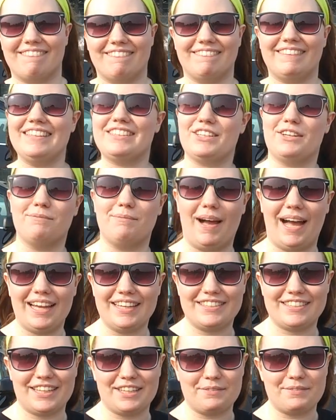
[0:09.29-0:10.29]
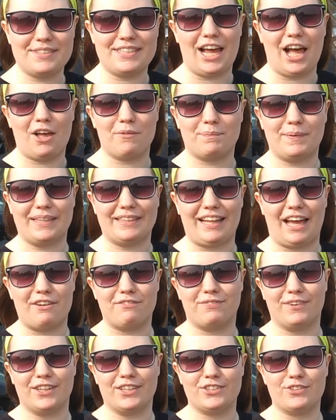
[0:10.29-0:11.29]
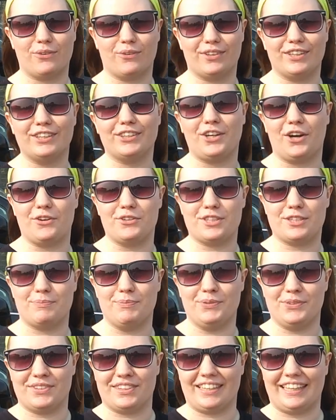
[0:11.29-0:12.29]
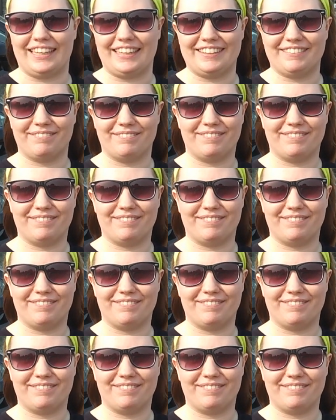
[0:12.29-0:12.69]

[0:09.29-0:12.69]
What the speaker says: These are my tips to helping that first order go smoothly.